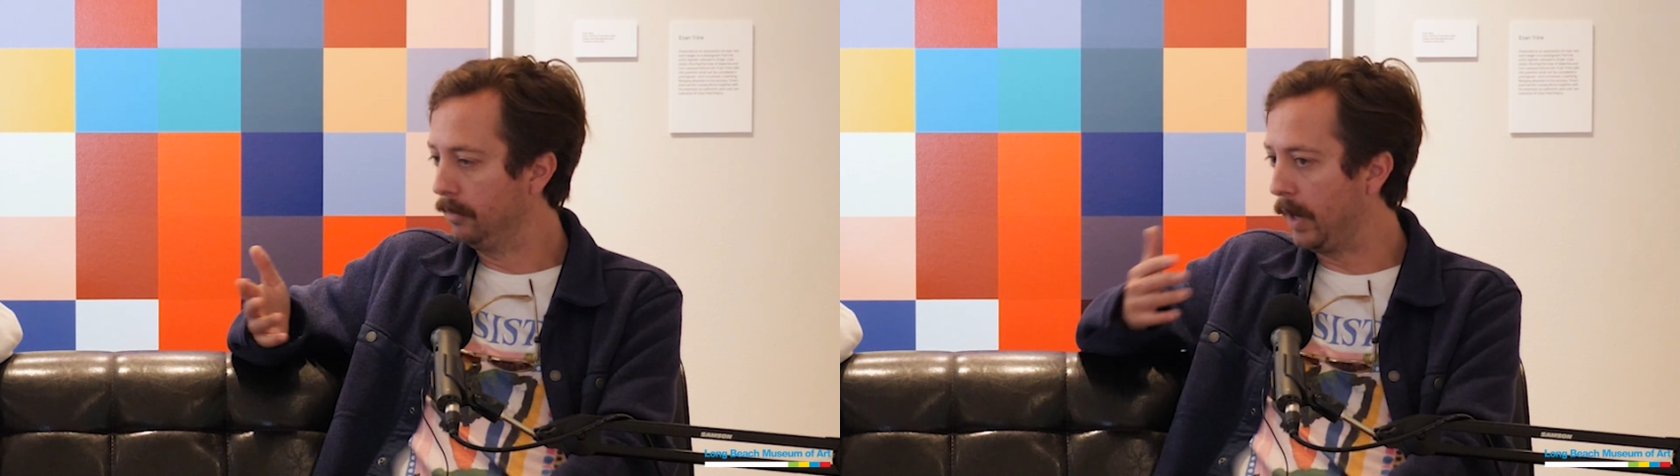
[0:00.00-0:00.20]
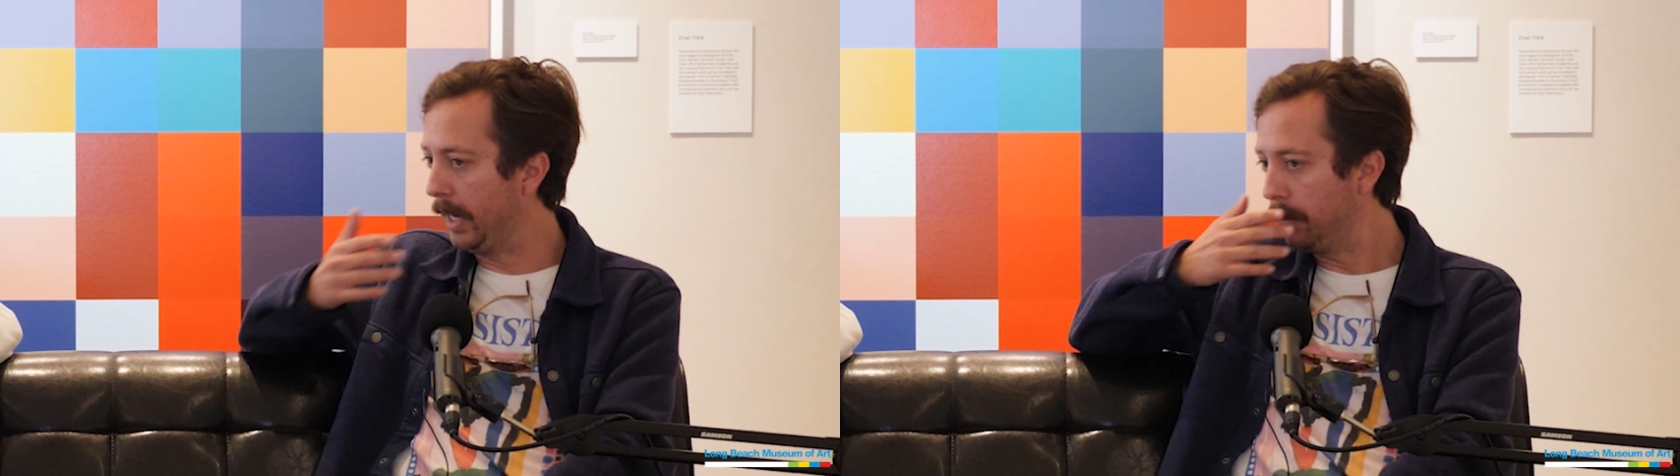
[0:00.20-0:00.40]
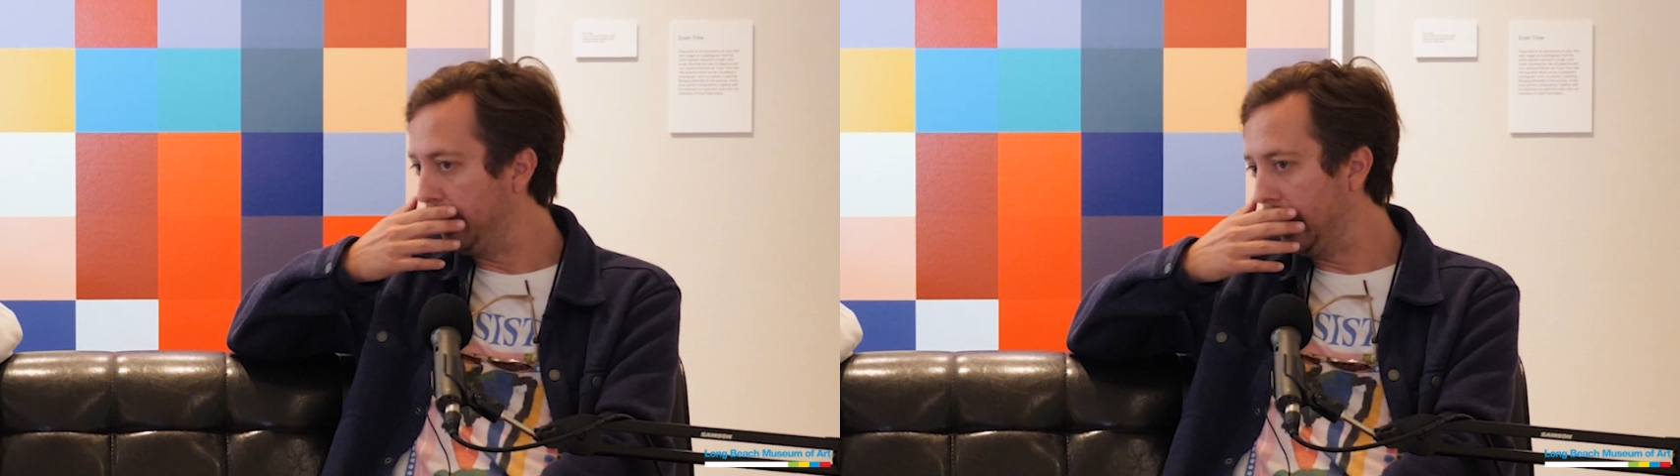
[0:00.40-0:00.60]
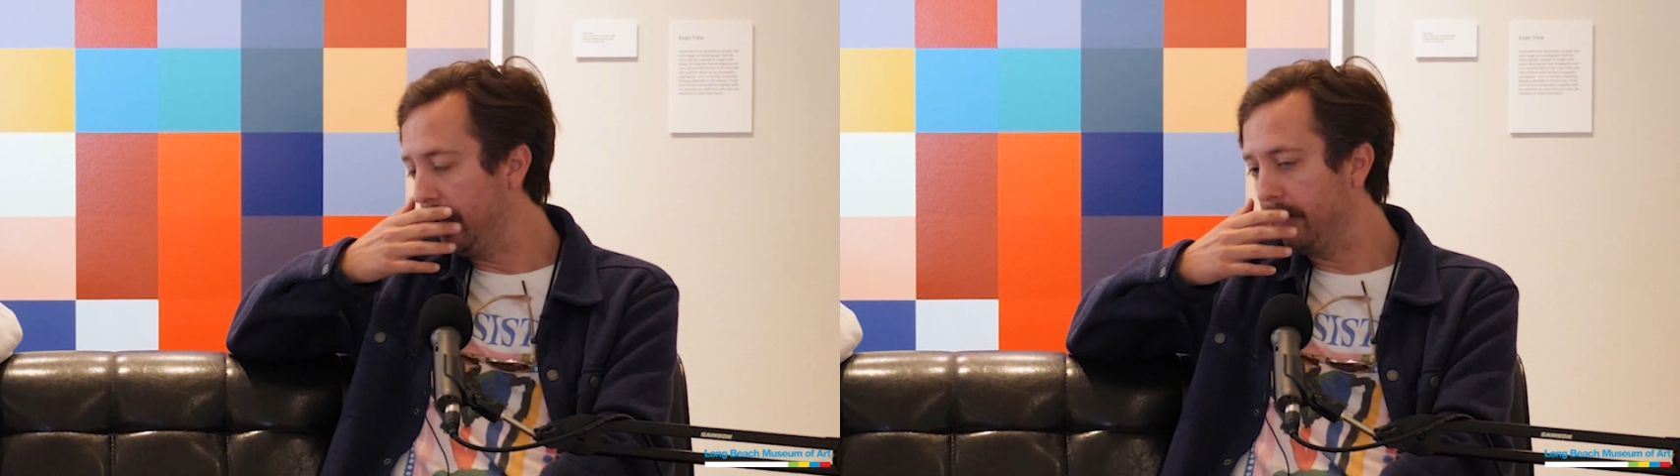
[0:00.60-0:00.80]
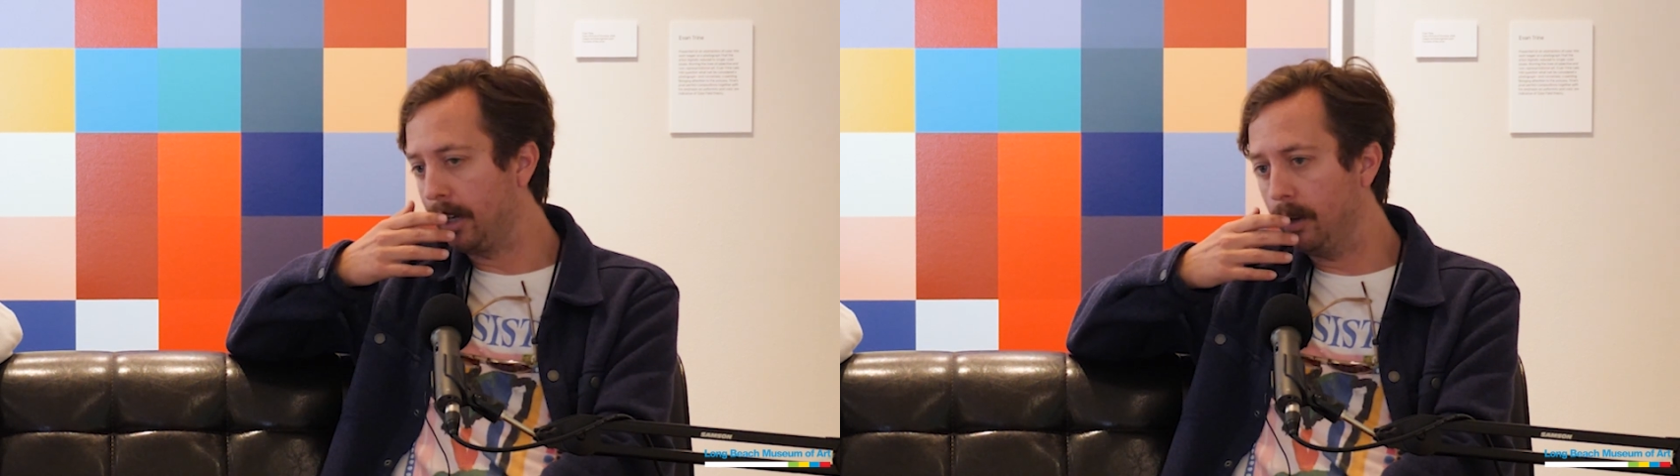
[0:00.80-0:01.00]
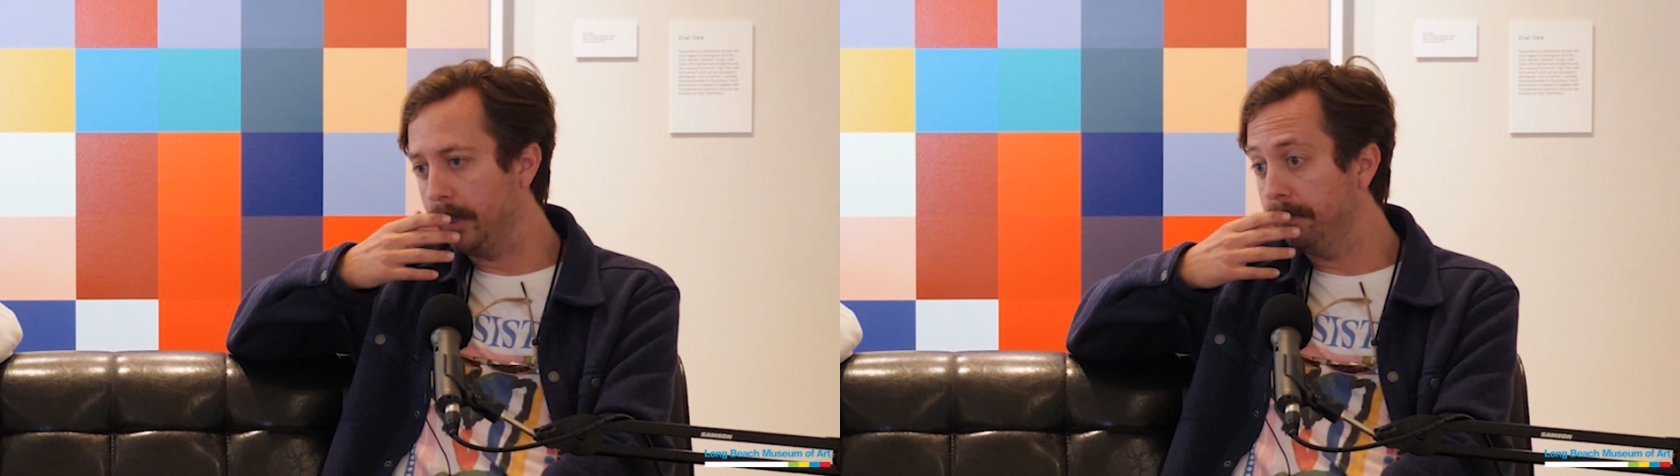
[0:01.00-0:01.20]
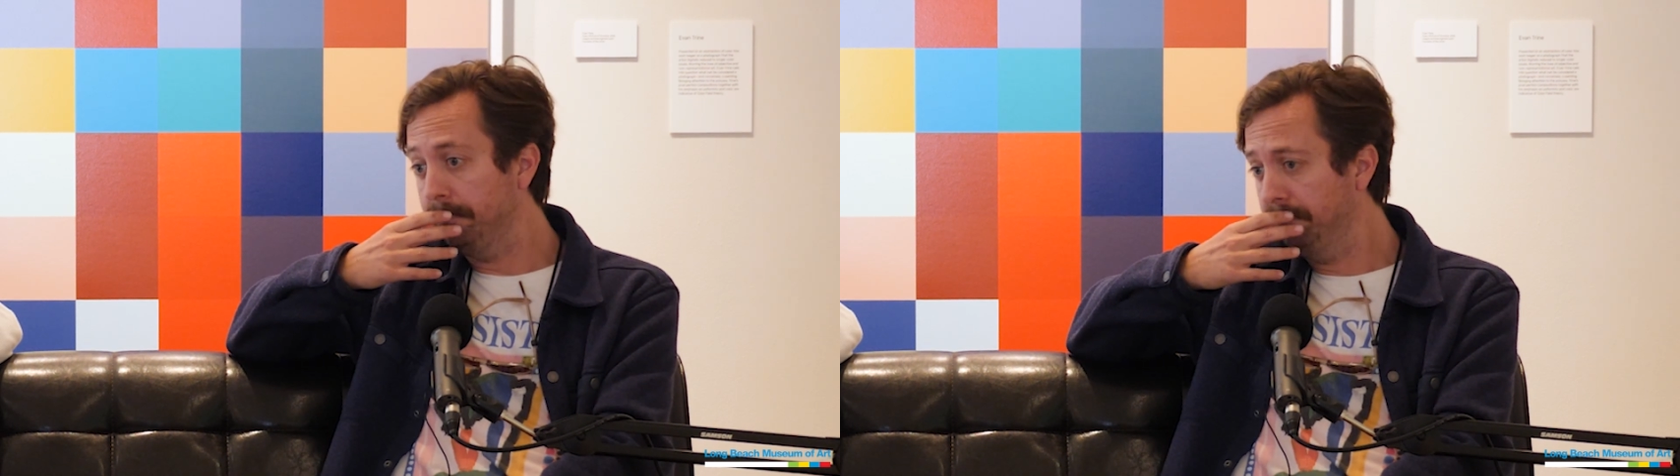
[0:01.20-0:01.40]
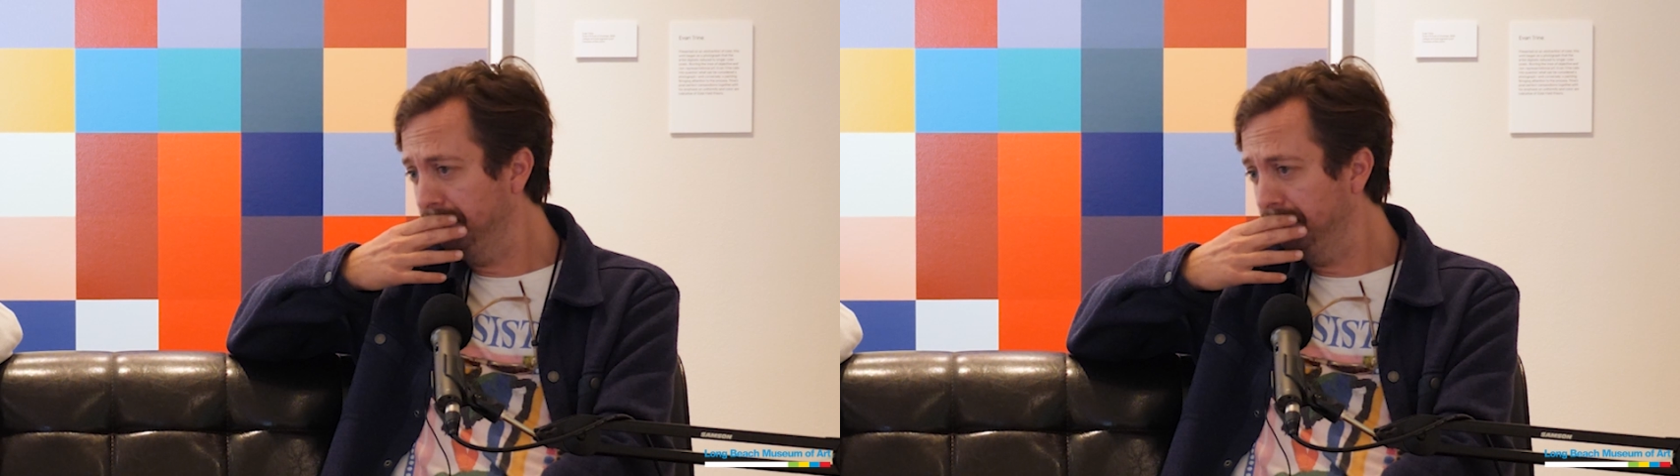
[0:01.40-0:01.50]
right at the beginning of COVID, and